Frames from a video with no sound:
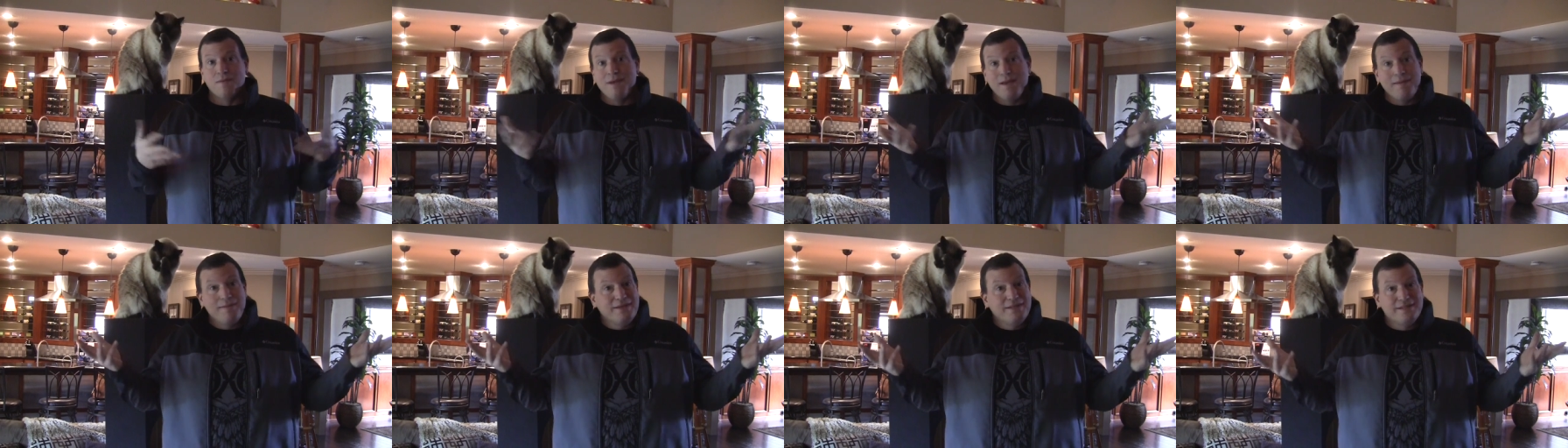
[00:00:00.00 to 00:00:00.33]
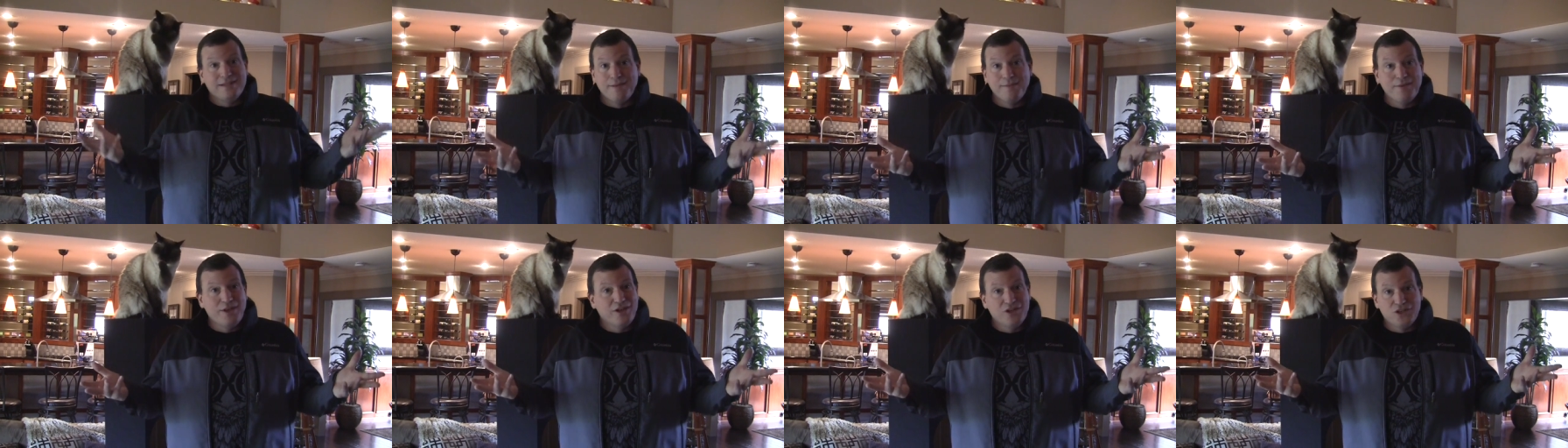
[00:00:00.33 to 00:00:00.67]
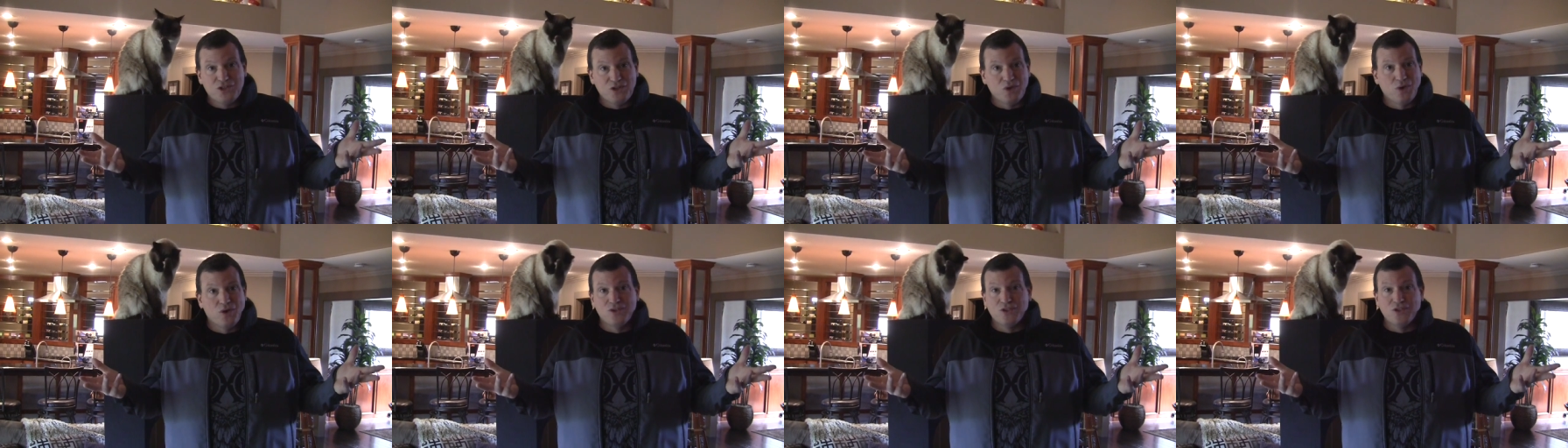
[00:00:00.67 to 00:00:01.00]
Maybe some other
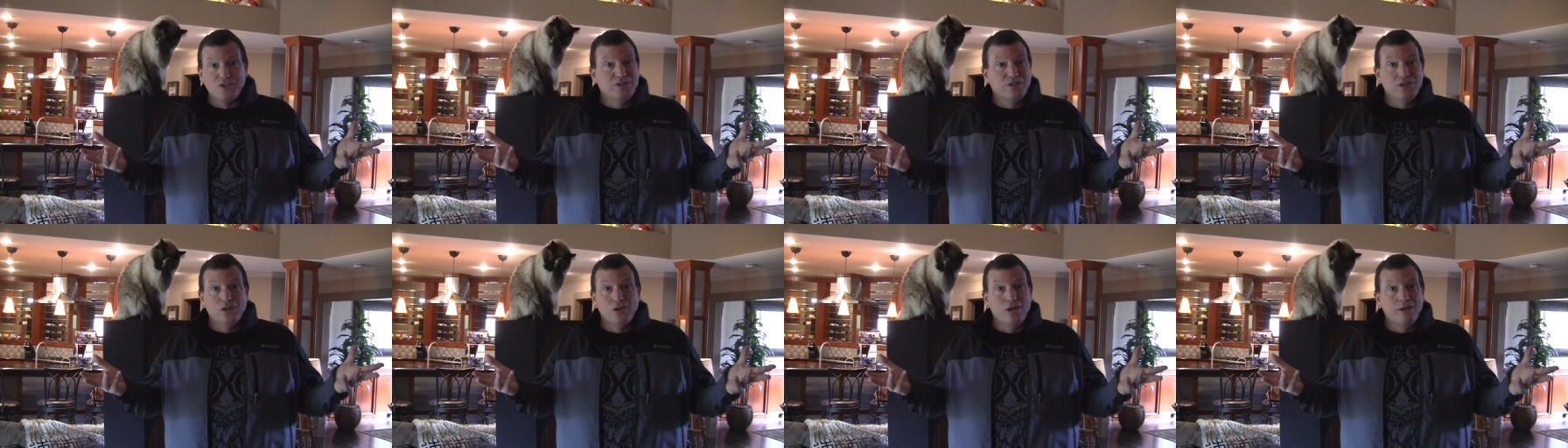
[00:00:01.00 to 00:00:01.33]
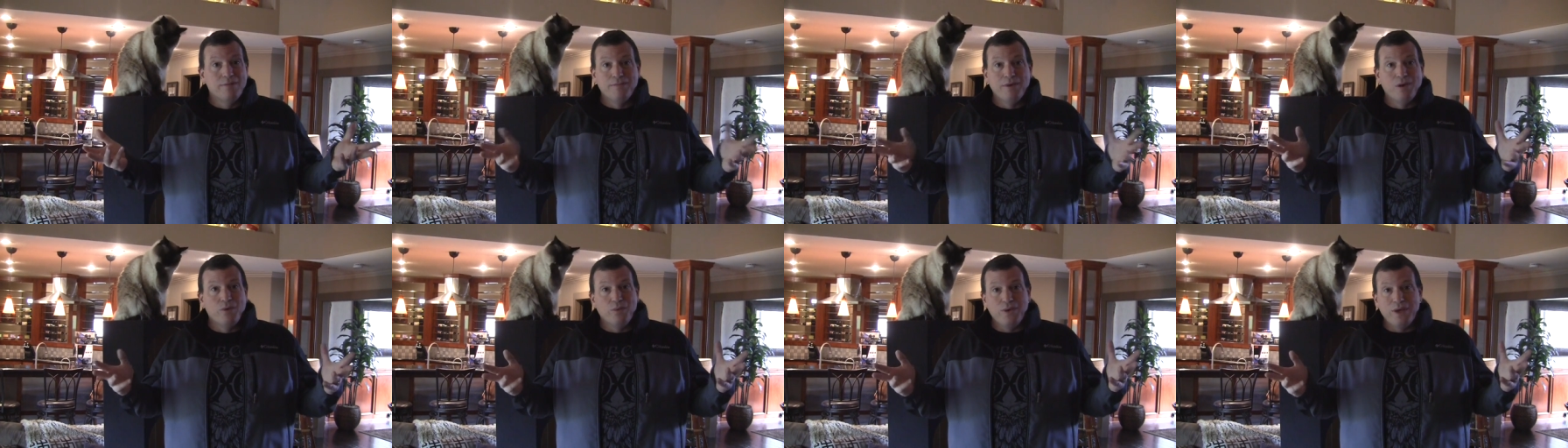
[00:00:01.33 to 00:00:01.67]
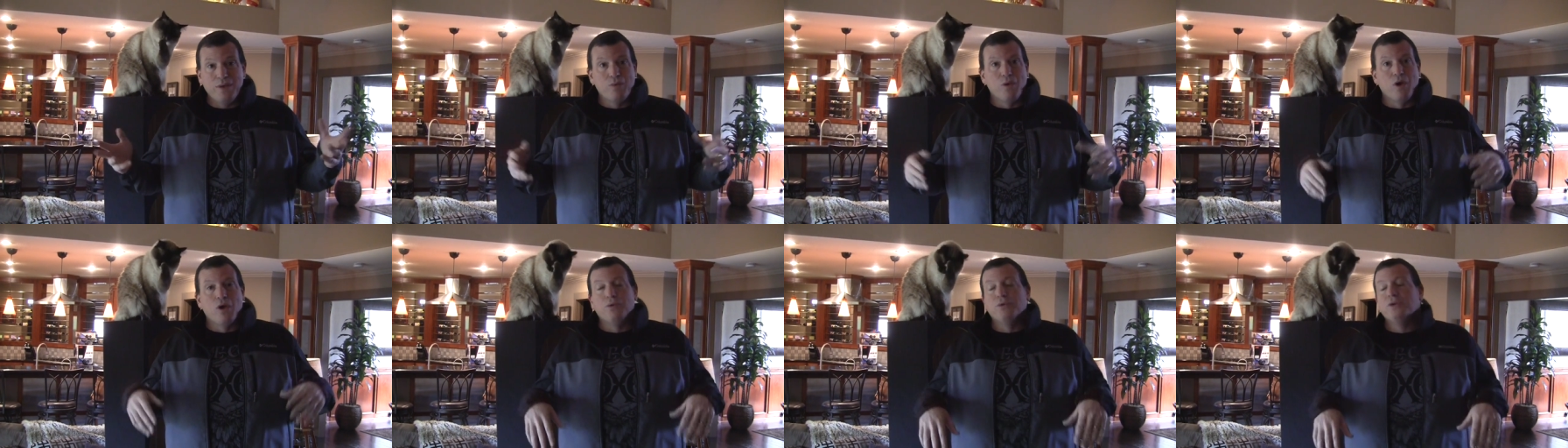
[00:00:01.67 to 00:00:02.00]
stores will do it, but we
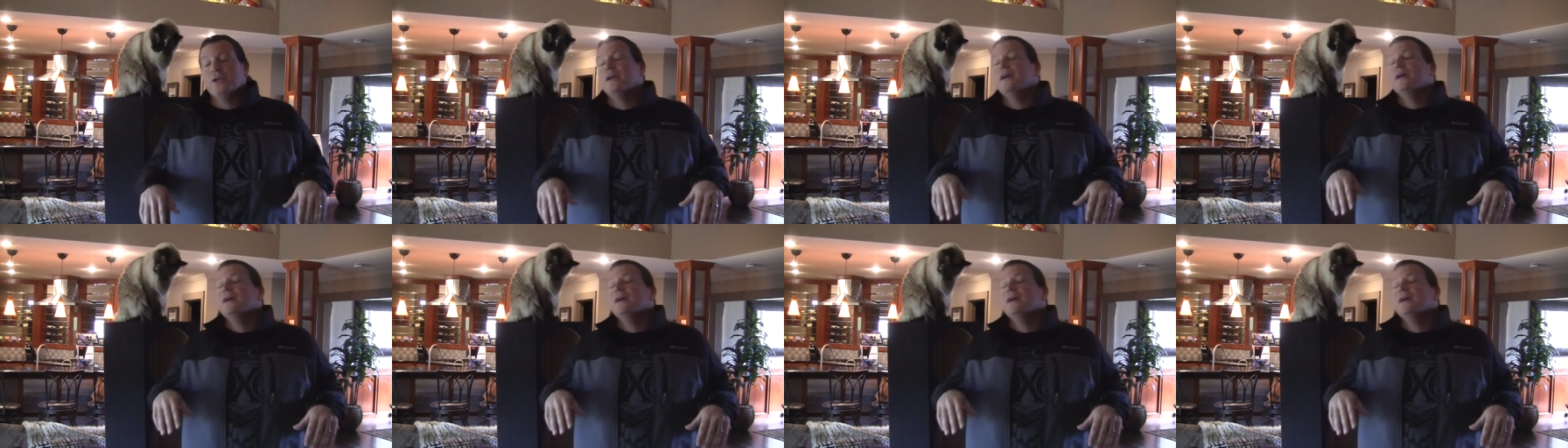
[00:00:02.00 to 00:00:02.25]
won't.